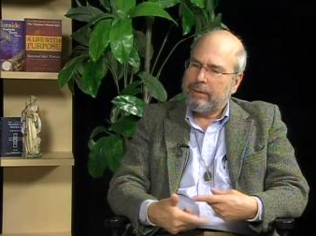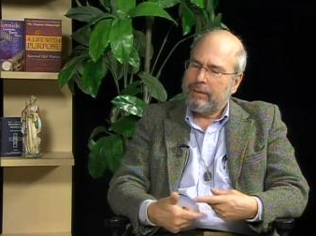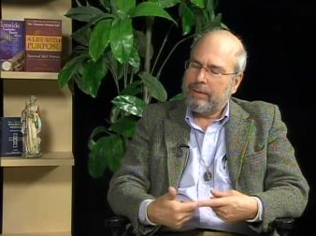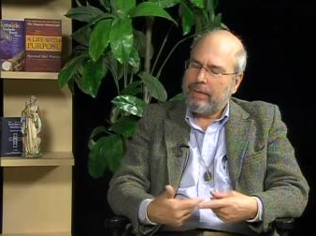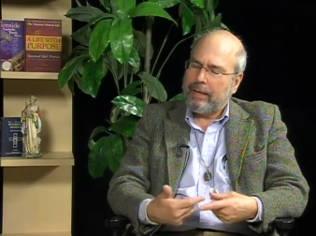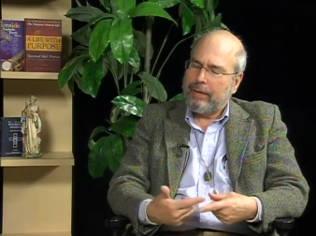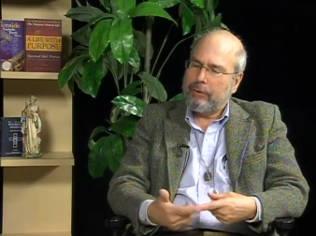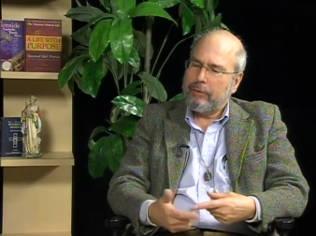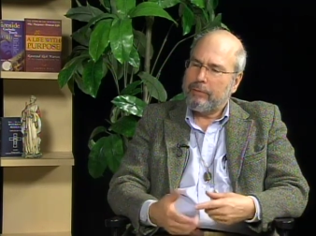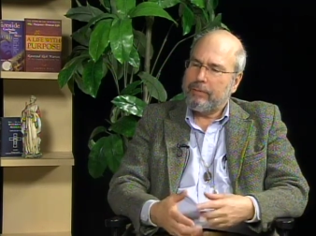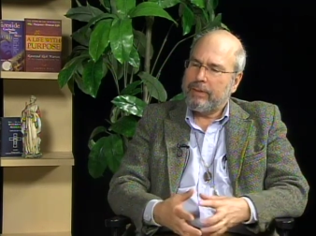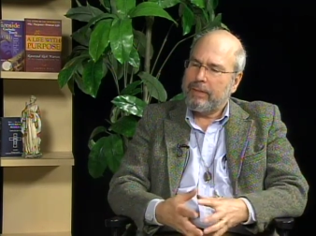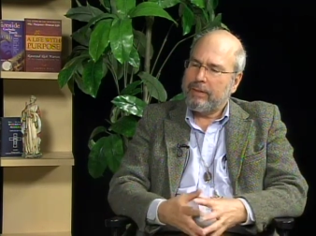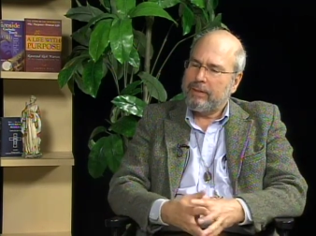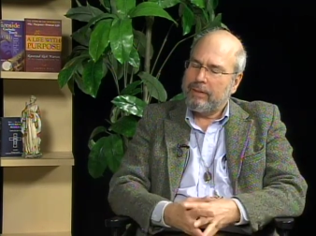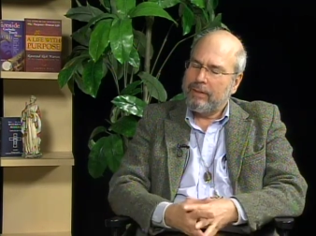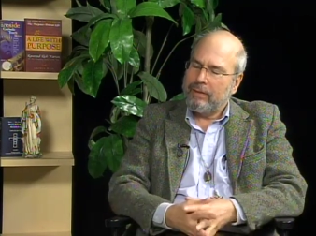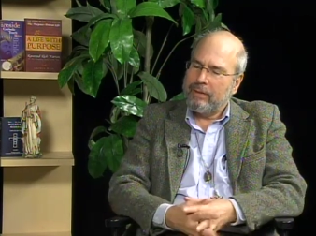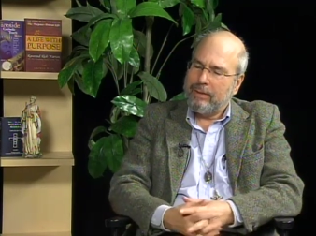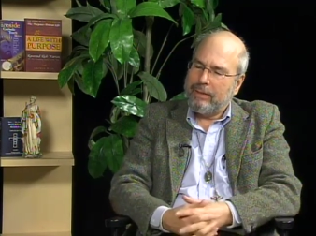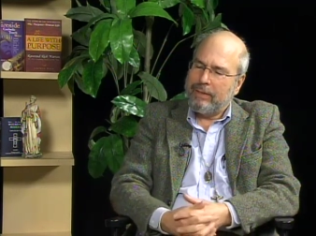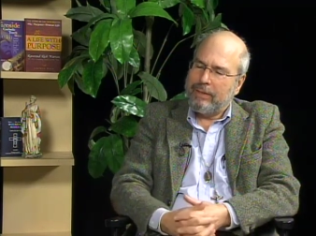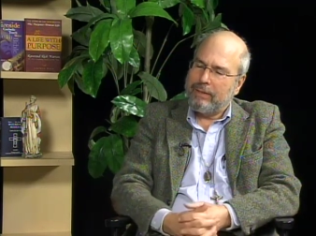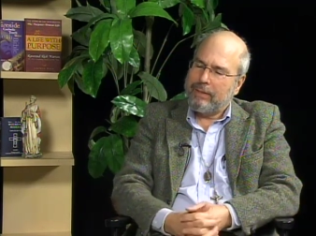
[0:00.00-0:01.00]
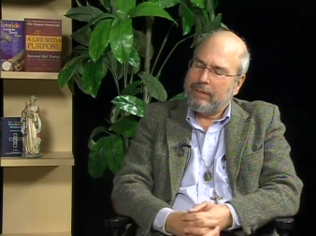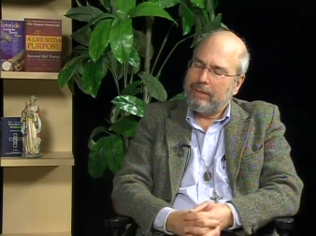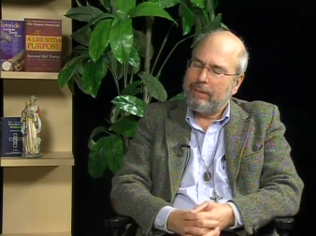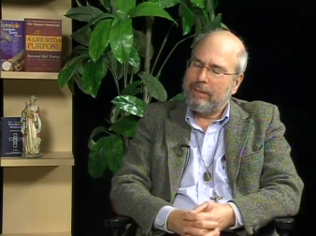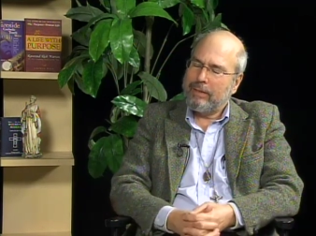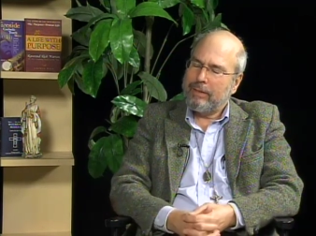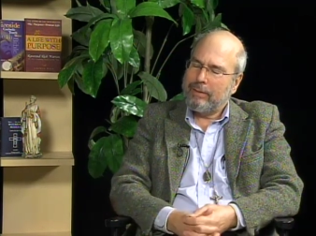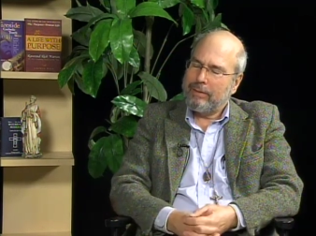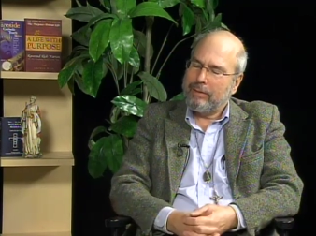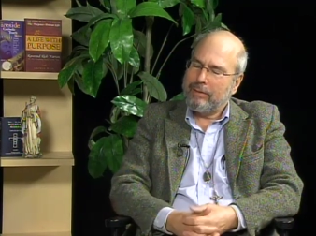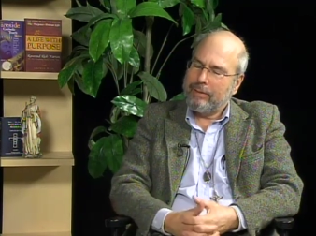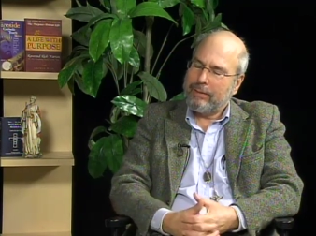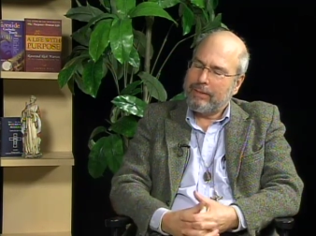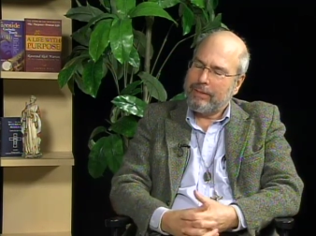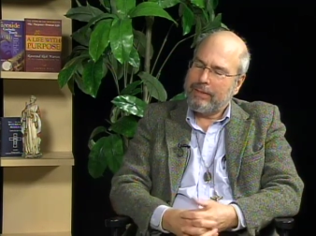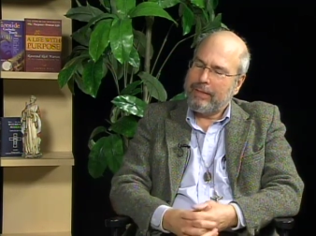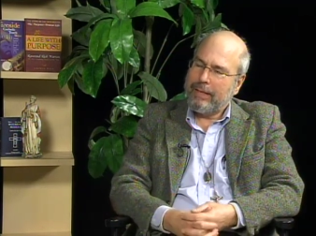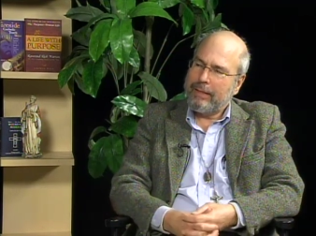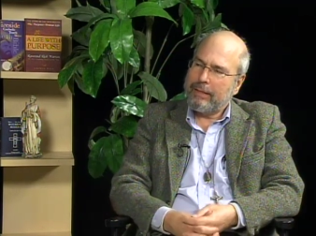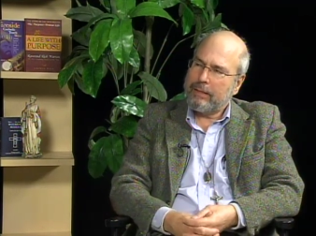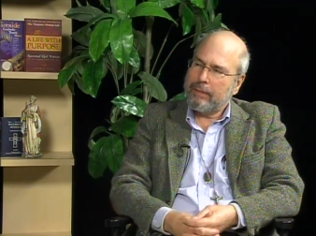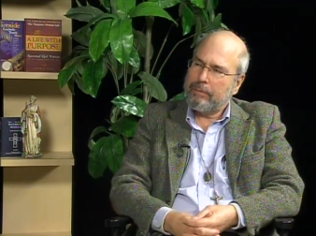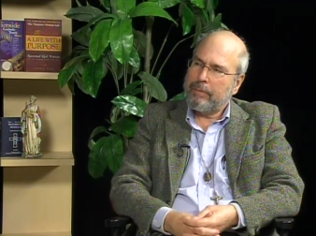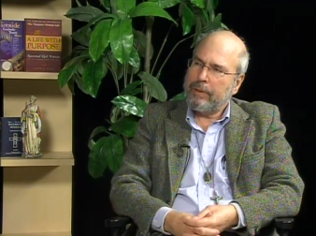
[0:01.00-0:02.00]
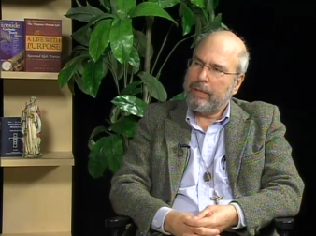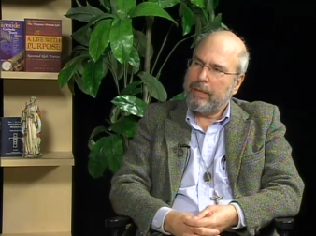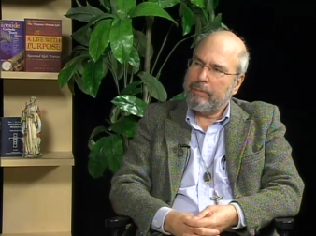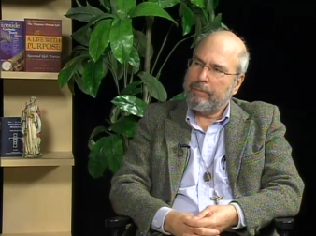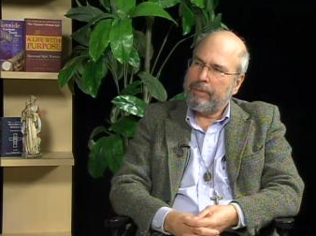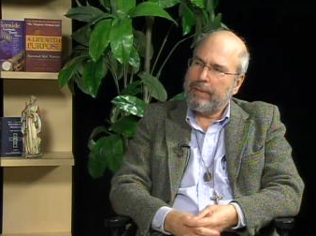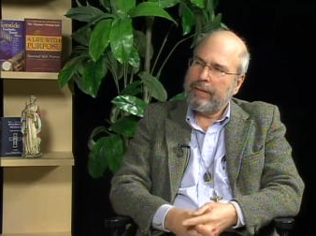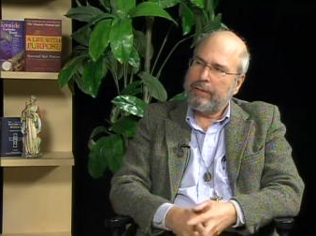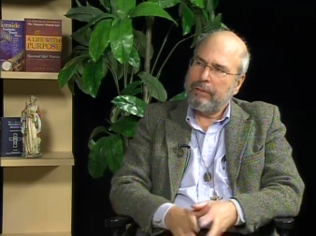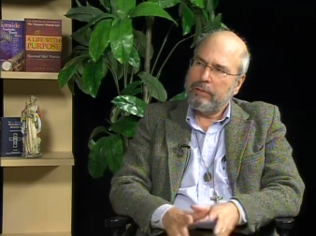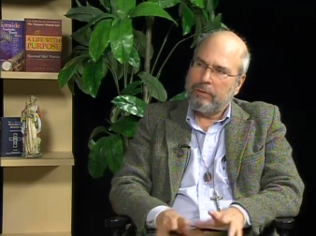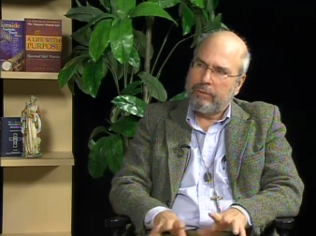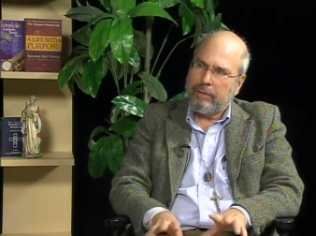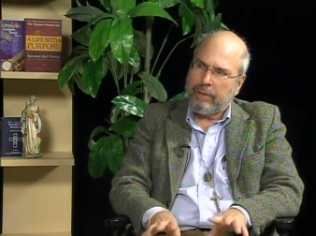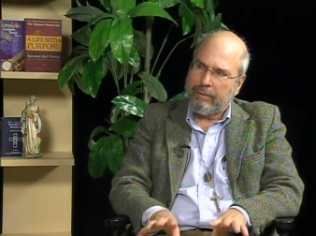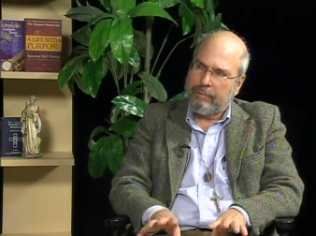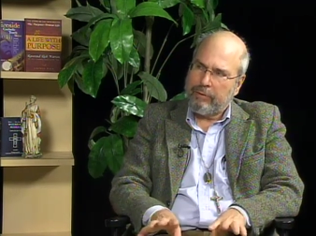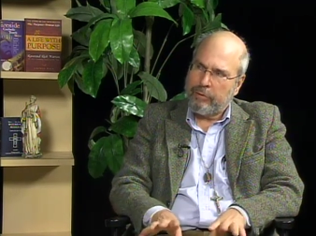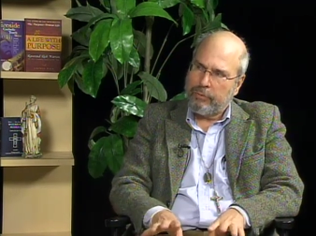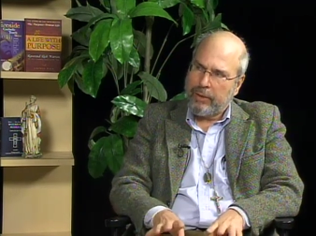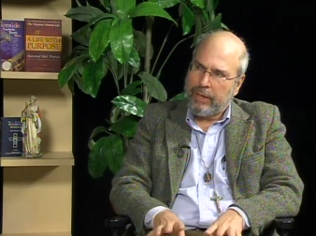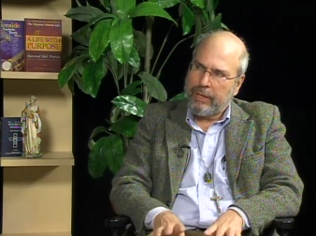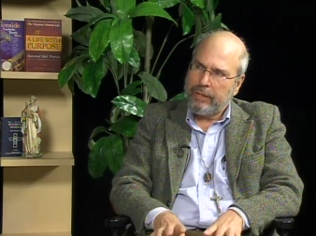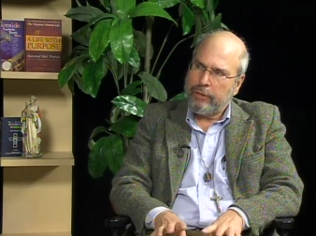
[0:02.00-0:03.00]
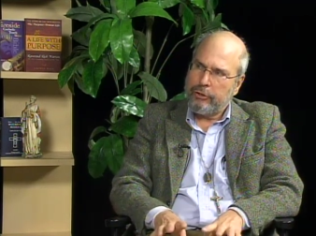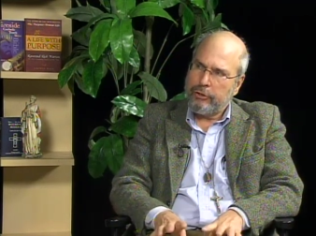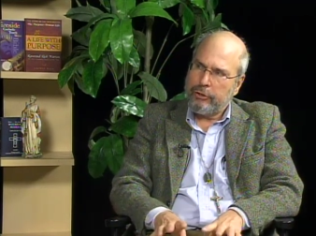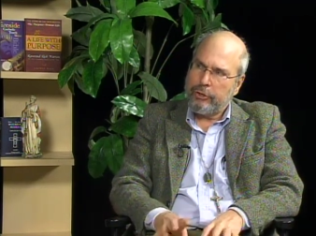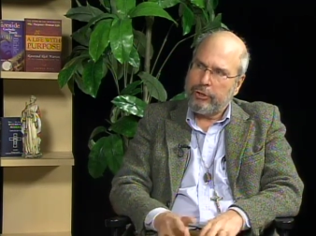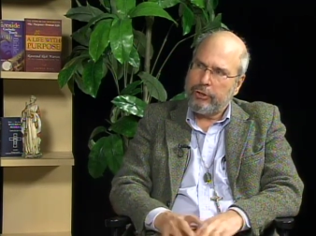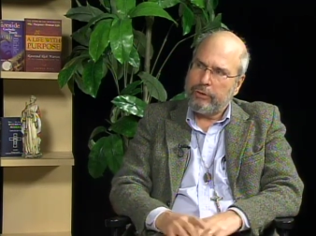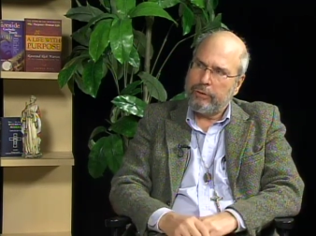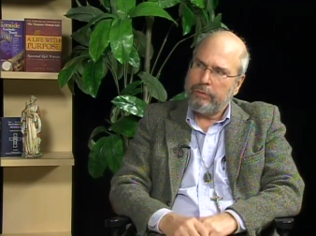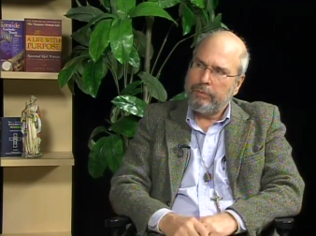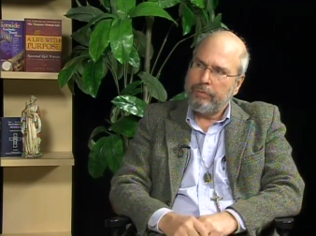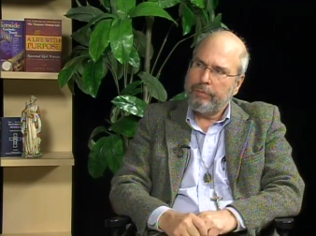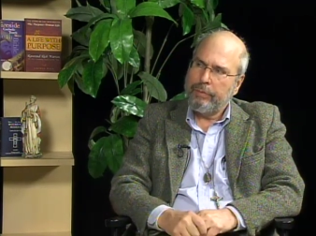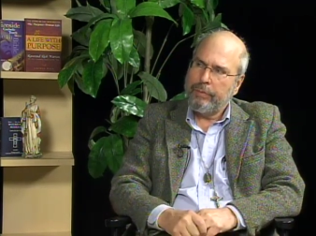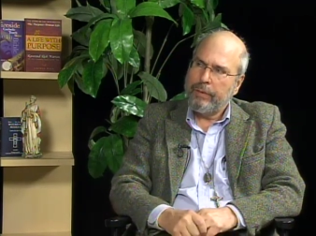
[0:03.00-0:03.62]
I hope it isn't a, a sales plug, but I do have a radio show,